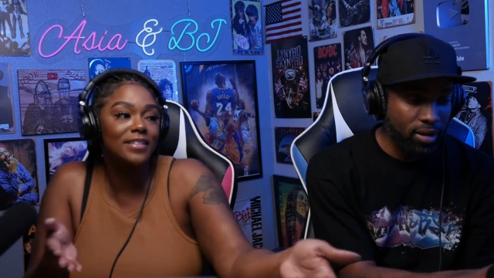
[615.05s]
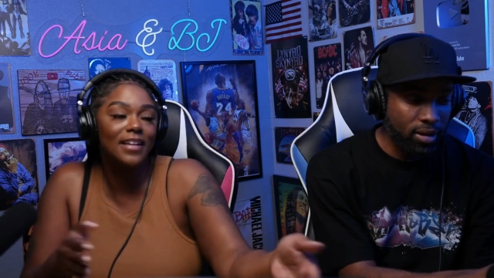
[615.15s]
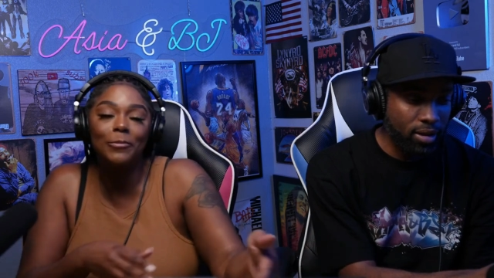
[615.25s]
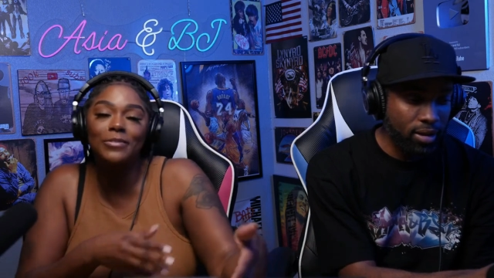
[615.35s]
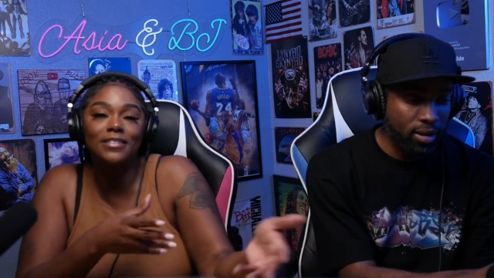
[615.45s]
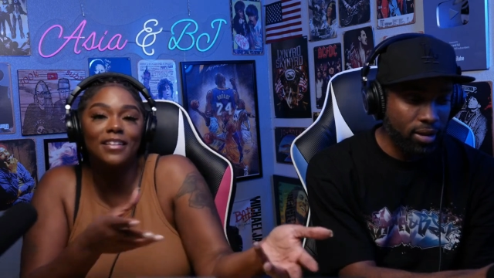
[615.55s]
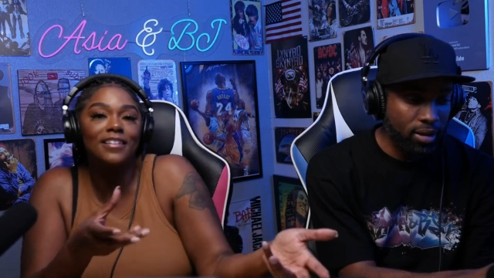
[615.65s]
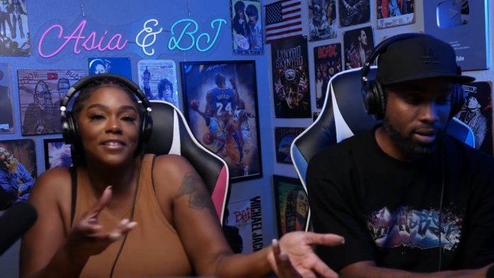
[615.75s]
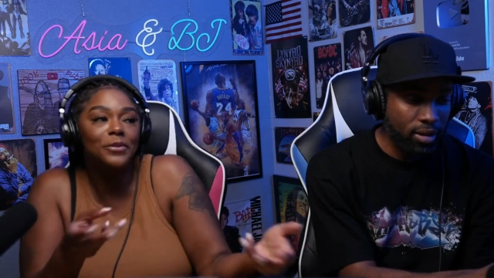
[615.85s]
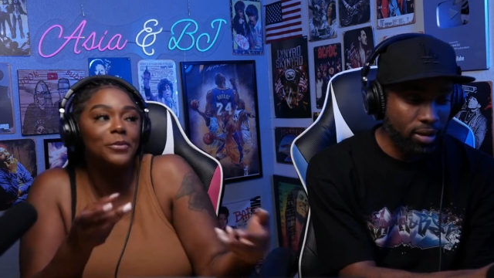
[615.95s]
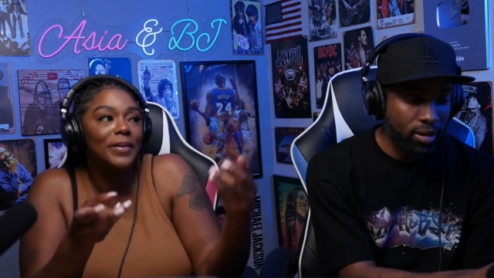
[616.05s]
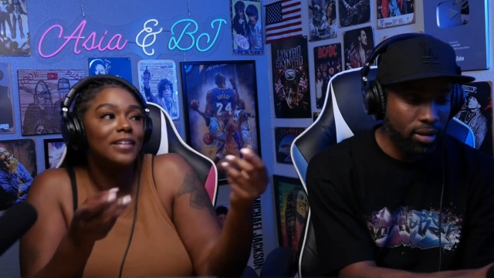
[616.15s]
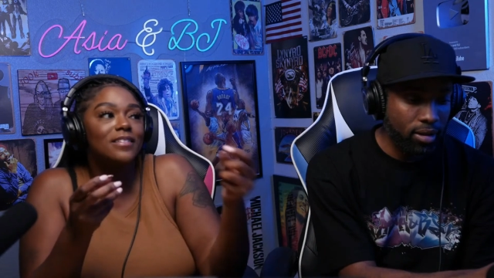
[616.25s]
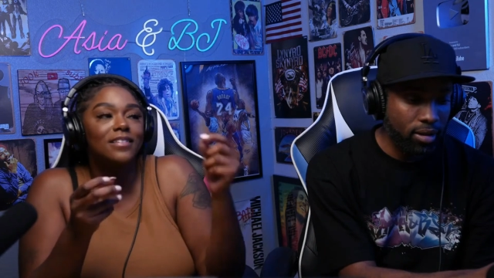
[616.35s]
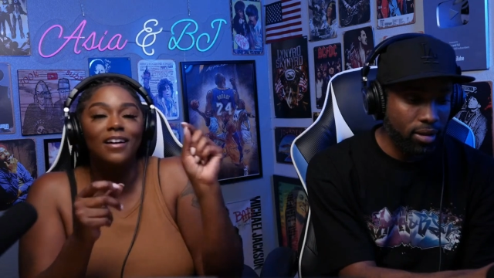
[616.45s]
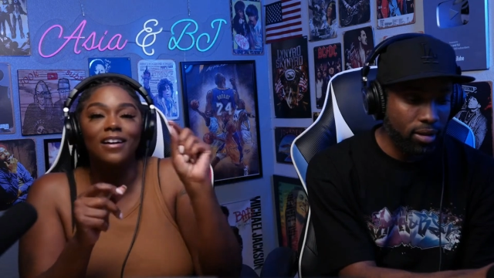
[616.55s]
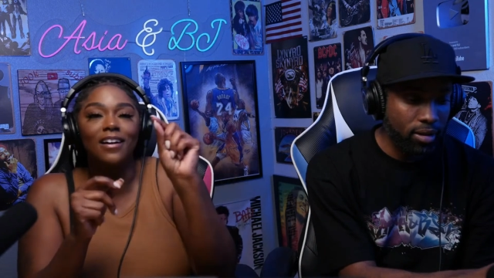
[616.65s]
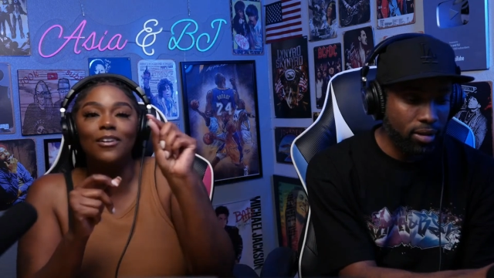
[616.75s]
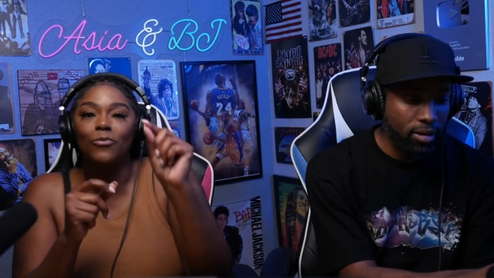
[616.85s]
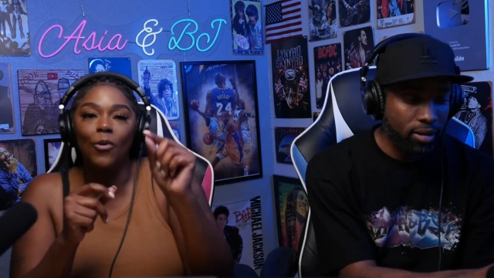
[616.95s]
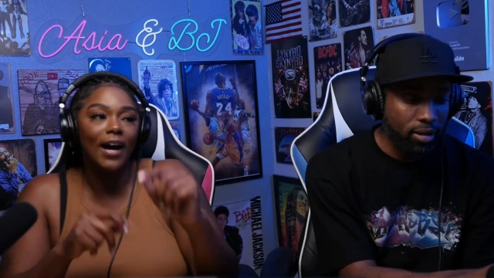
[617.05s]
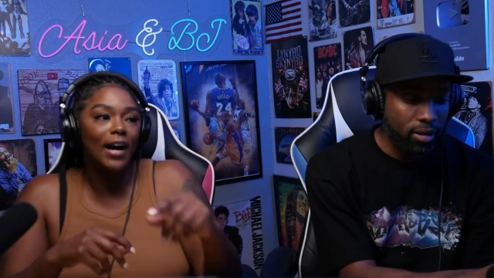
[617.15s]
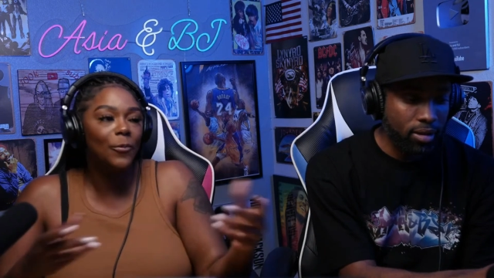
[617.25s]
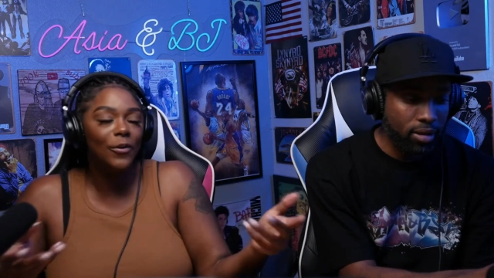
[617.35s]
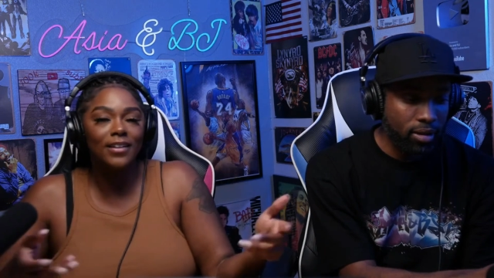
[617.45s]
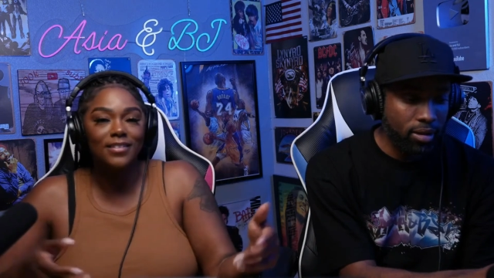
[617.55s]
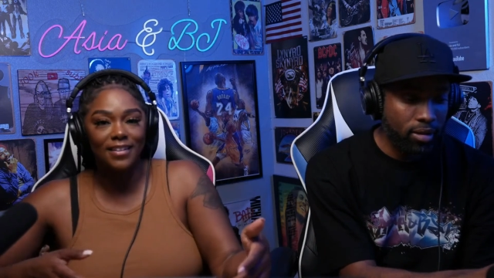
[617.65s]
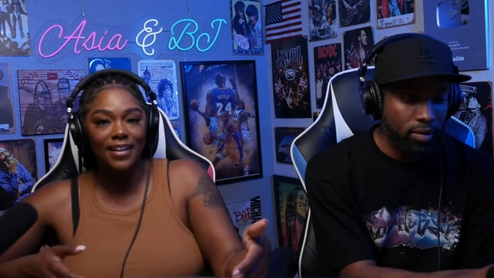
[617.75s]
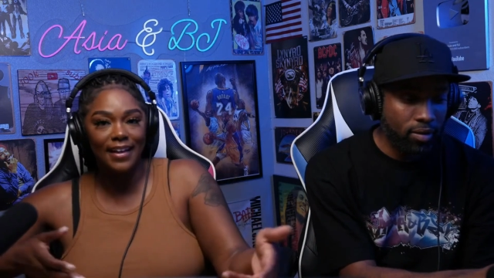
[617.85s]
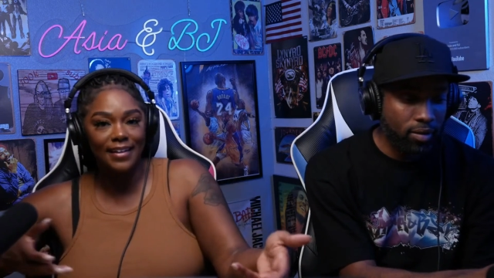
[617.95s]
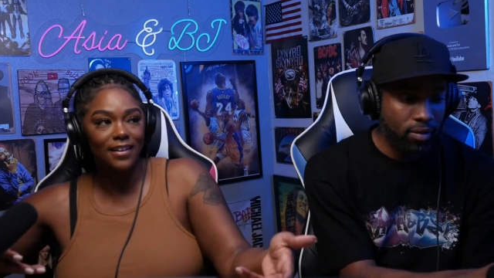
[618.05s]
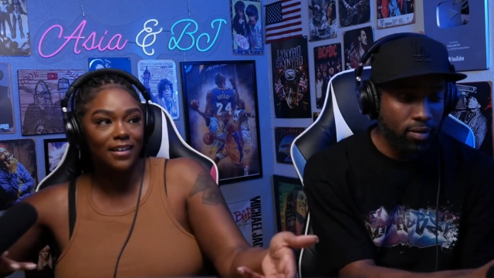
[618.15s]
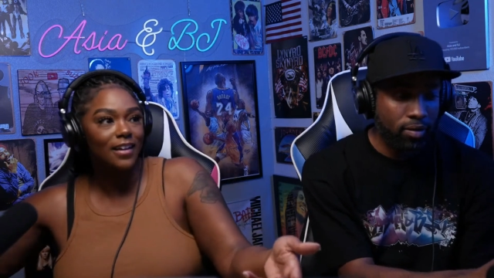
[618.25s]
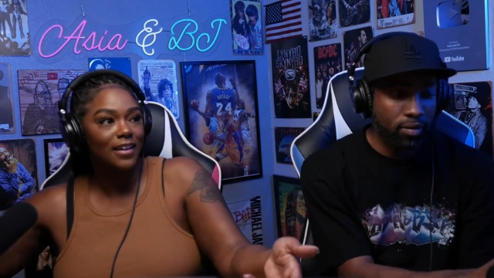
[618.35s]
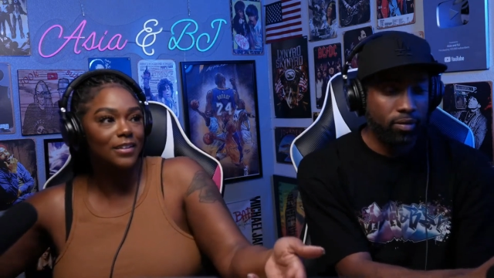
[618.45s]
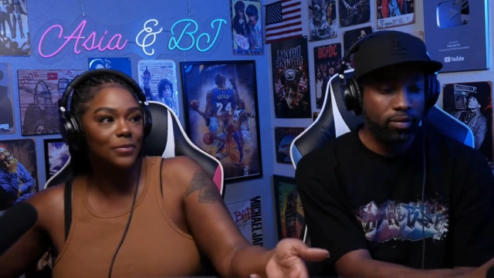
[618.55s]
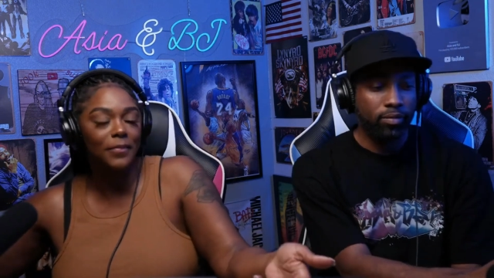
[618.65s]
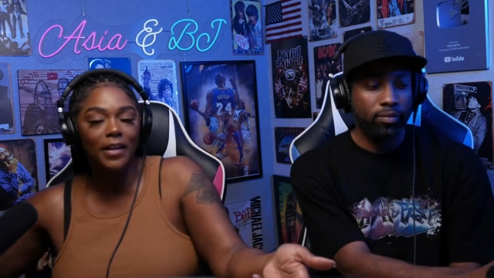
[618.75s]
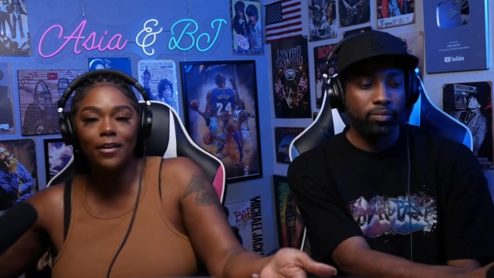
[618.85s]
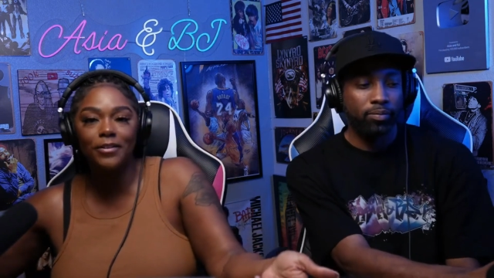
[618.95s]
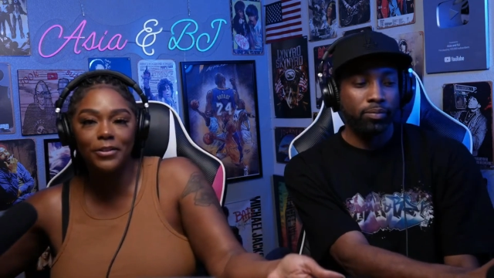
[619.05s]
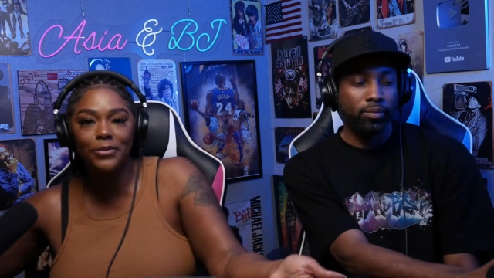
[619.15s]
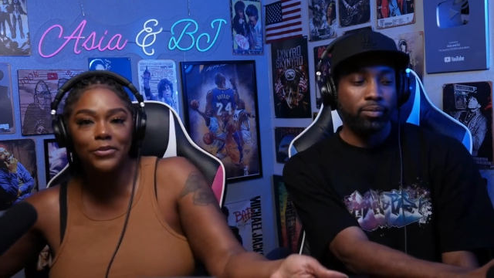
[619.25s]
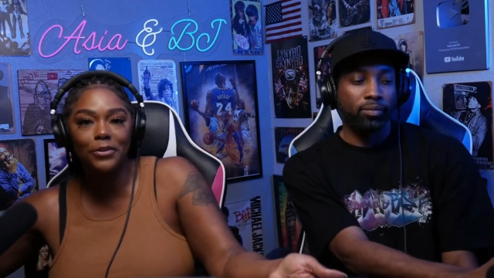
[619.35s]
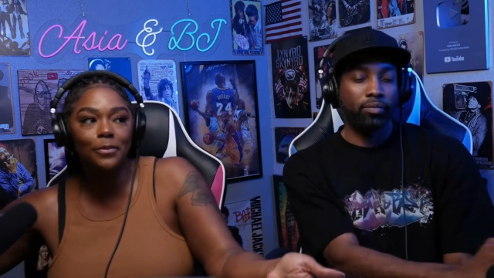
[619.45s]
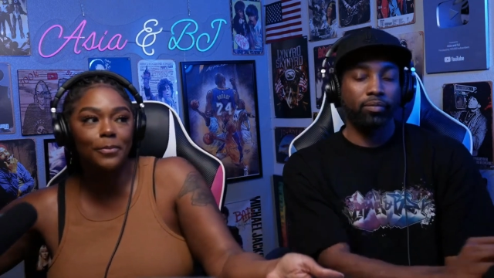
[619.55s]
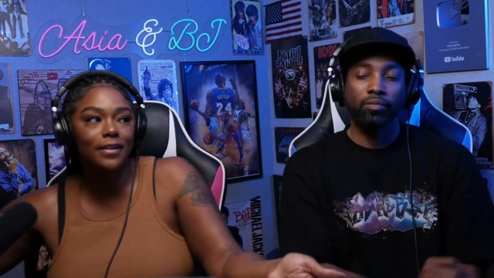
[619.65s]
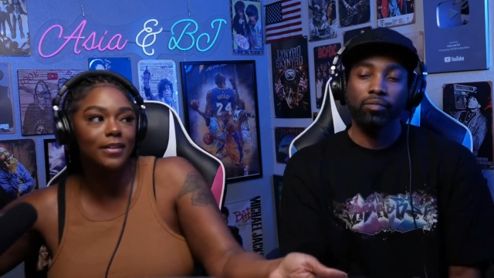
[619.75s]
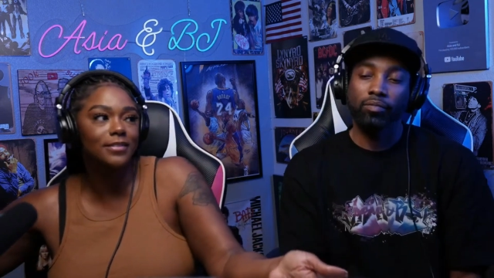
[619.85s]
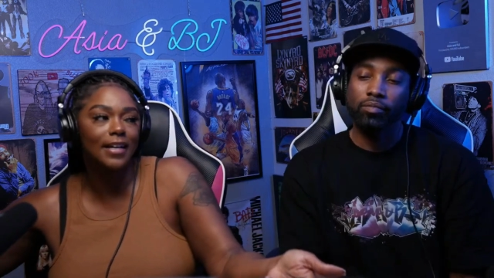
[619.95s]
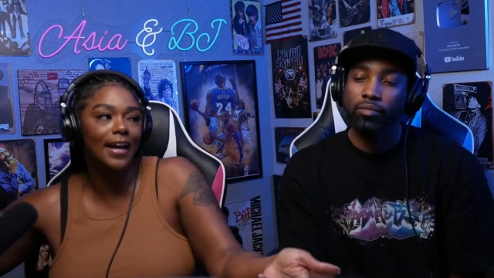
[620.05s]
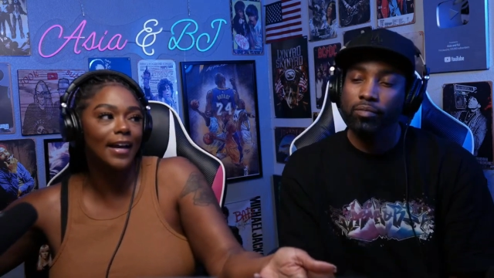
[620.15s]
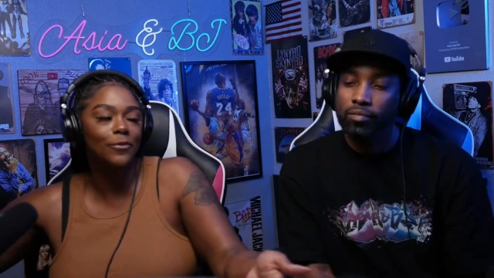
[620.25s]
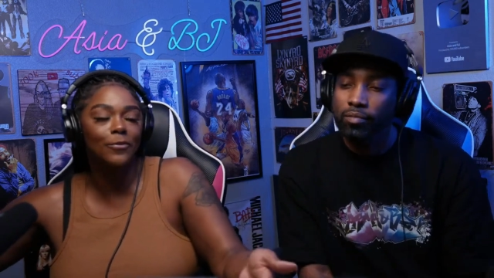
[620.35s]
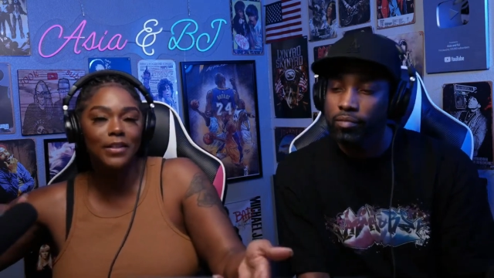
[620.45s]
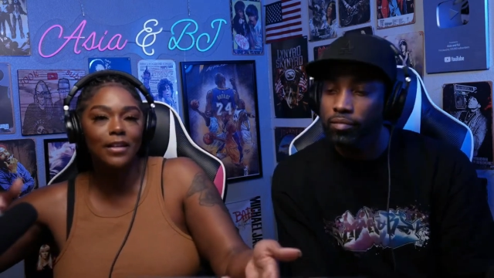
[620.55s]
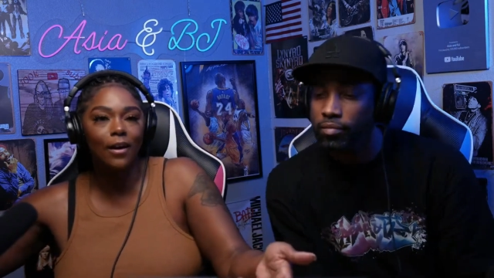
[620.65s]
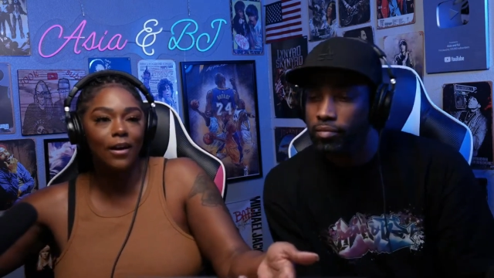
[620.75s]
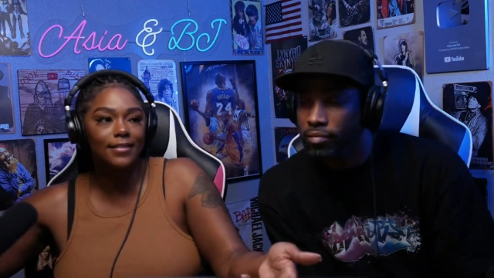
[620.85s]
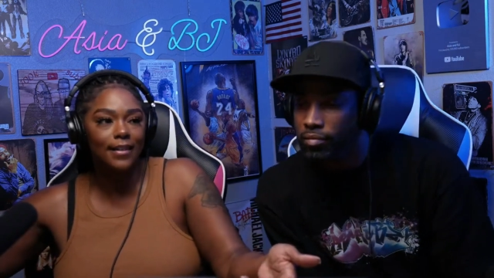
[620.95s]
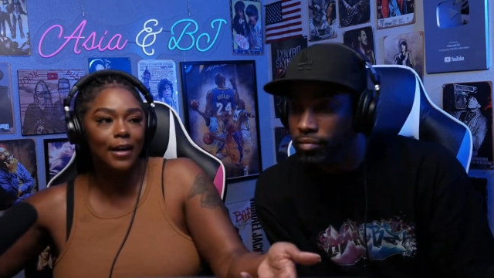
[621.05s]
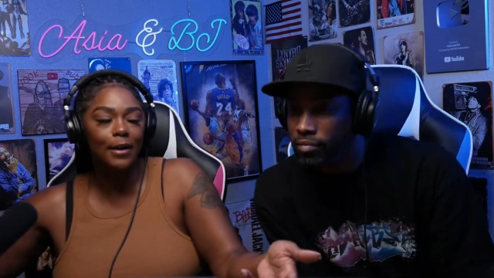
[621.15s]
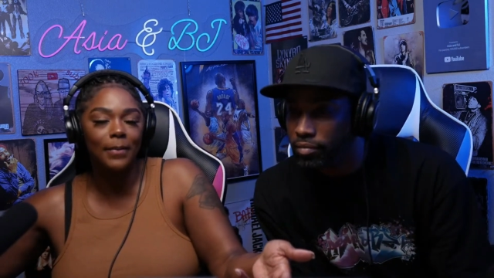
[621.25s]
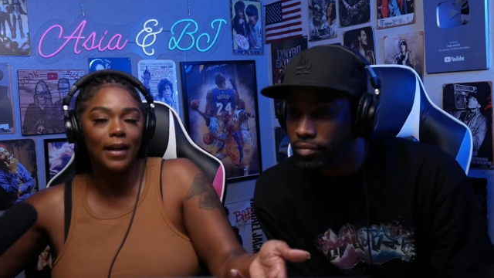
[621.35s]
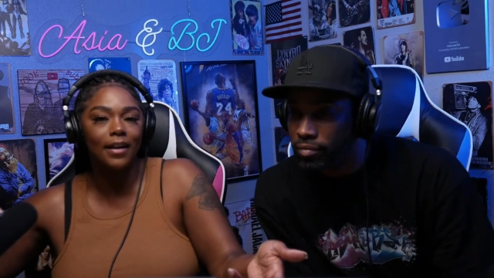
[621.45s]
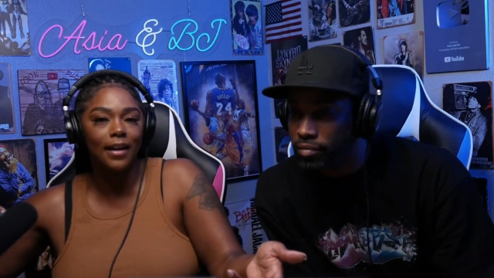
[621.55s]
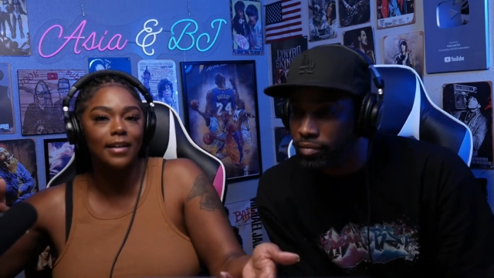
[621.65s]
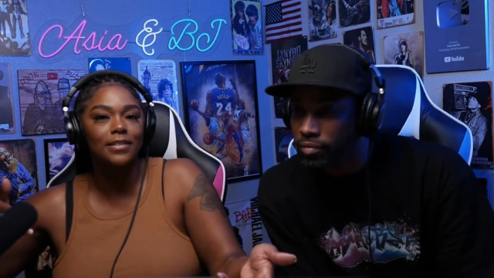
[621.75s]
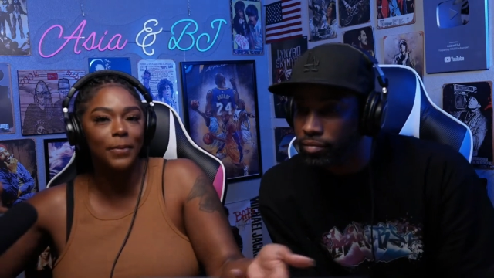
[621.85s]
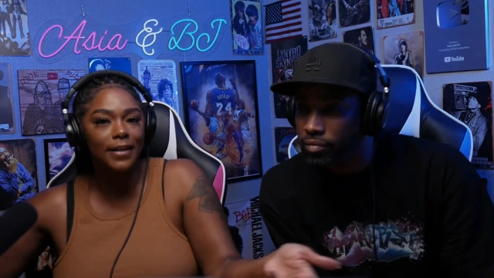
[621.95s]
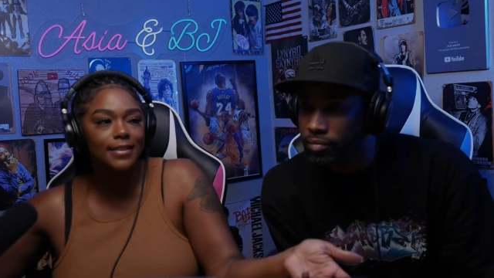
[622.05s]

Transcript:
Speaker 1: That was another little piece of why I wanted to like get on YouTube because I had a really hard time like expressing